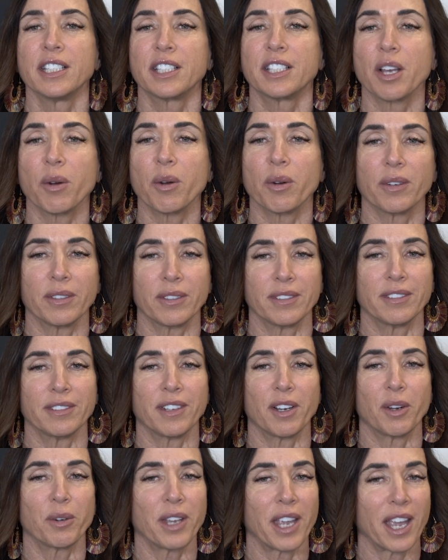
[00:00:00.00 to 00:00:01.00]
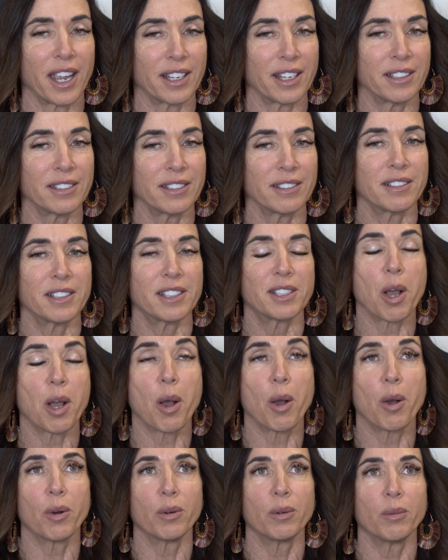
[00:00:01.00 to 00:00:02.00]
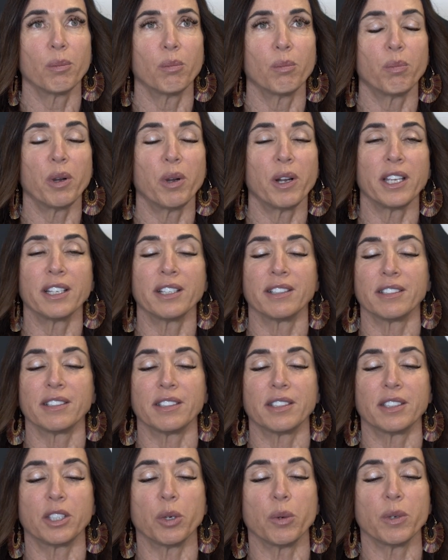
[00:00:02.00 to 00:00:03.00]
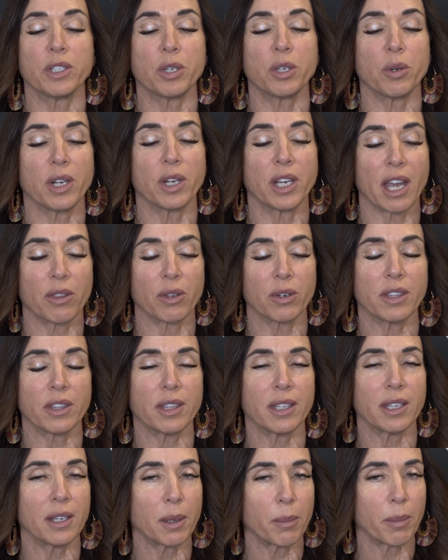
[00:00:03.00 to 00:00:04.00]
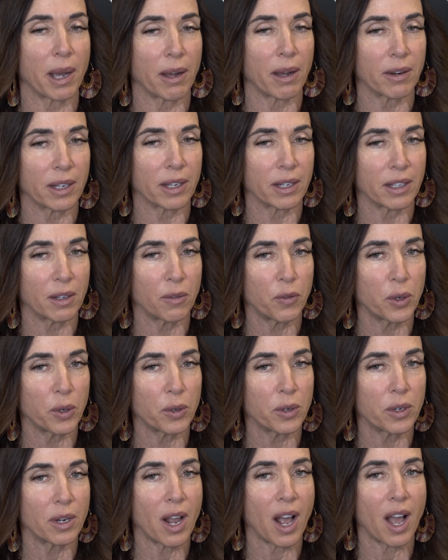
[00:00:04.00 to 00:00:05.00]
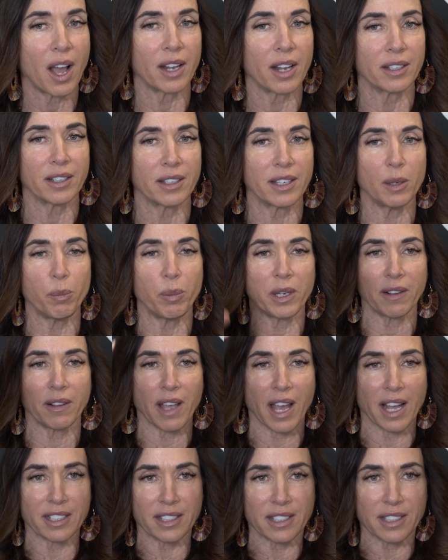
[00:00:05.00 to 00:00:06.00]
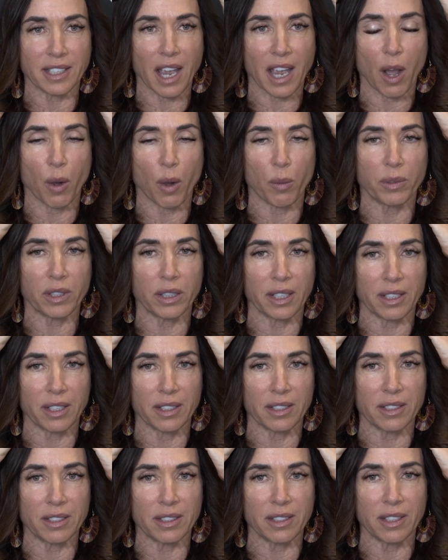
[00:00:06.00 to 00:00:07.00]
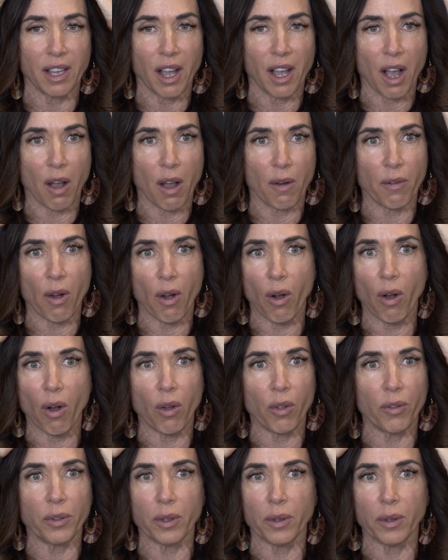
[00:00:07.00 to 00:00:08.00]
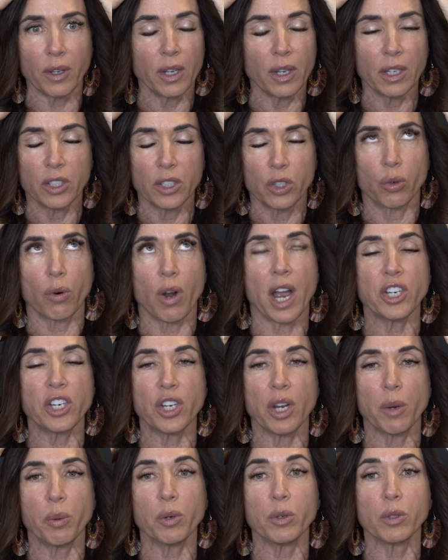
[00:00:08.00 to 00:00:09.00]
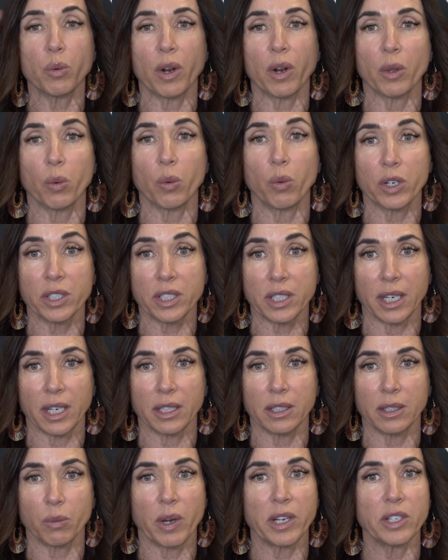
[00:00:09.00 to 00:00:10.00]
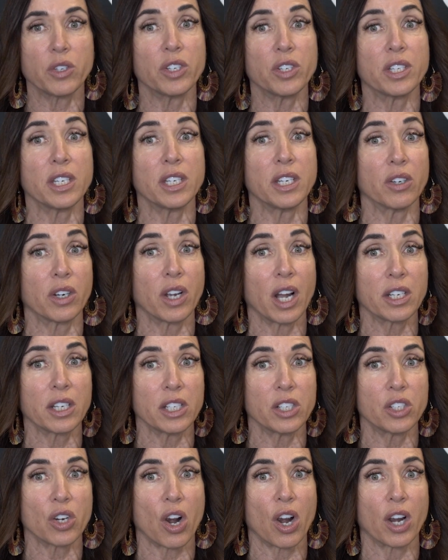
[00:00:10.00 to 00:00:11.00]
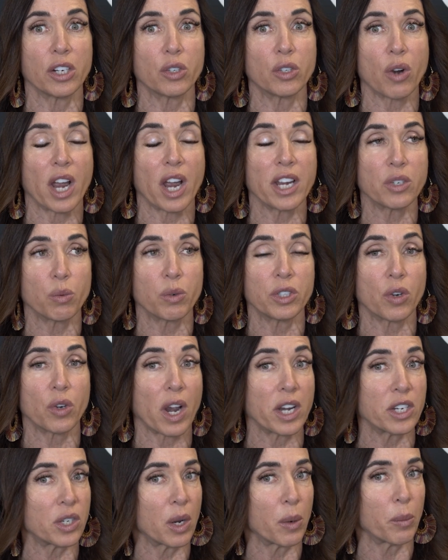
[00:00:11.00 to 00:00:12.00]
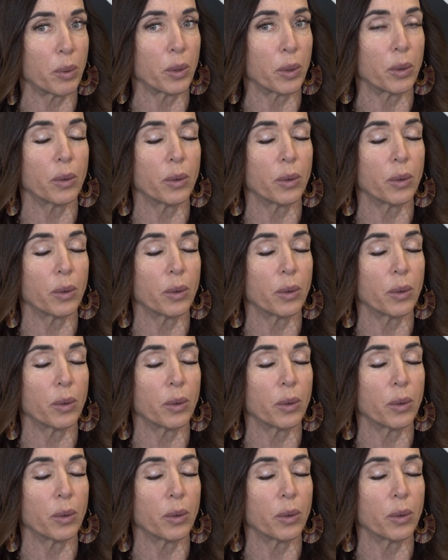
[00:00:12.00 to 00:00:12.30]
So, okay, so putting two and two together, think about it. If you're not keeping that scalp cleansed of all the dry shampoo is one of the worst things. Wait till you see your gunky jar and with dry shampoo.